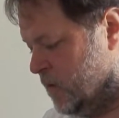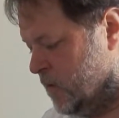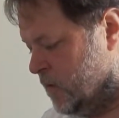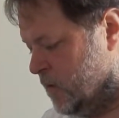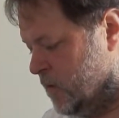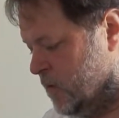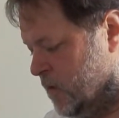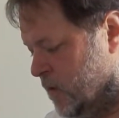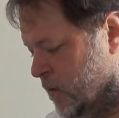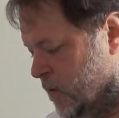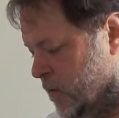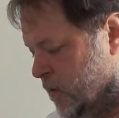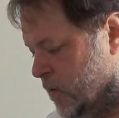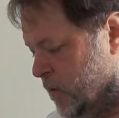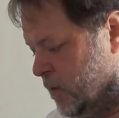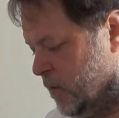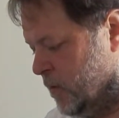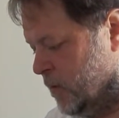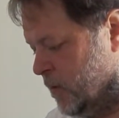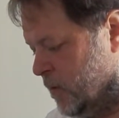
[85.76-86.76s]

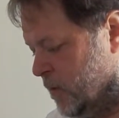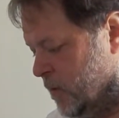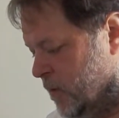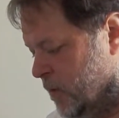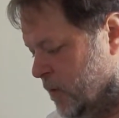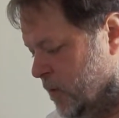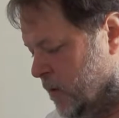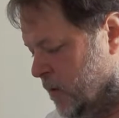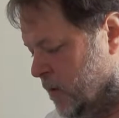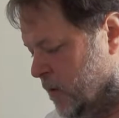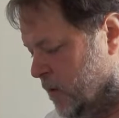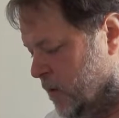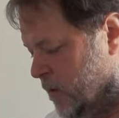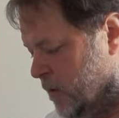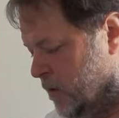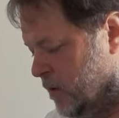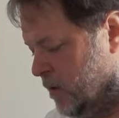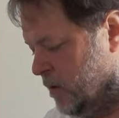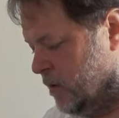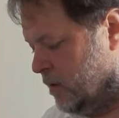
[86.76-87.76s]
So
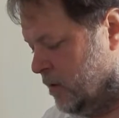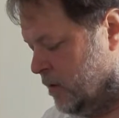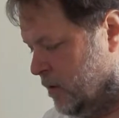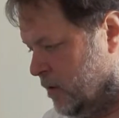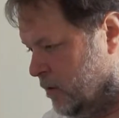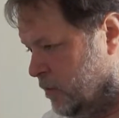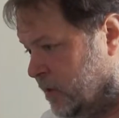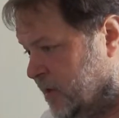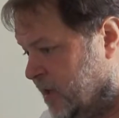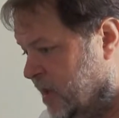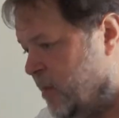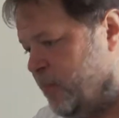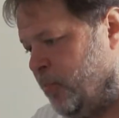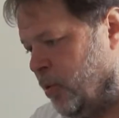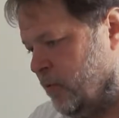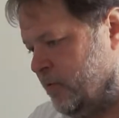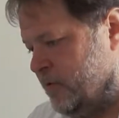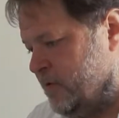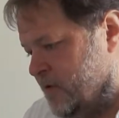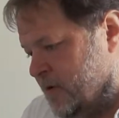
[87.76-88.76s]
the key
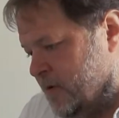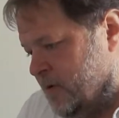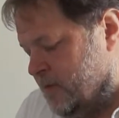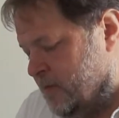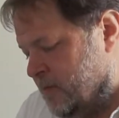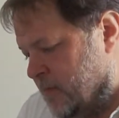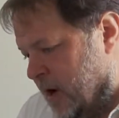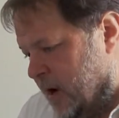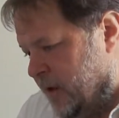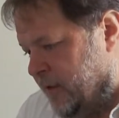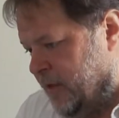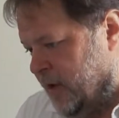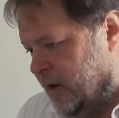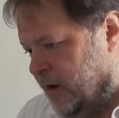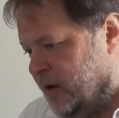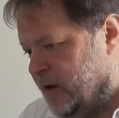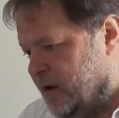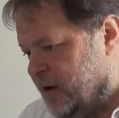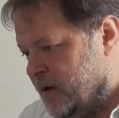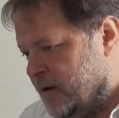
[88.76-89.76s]
point, I
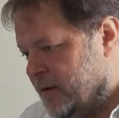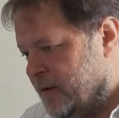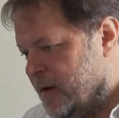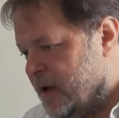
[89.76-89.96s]
think,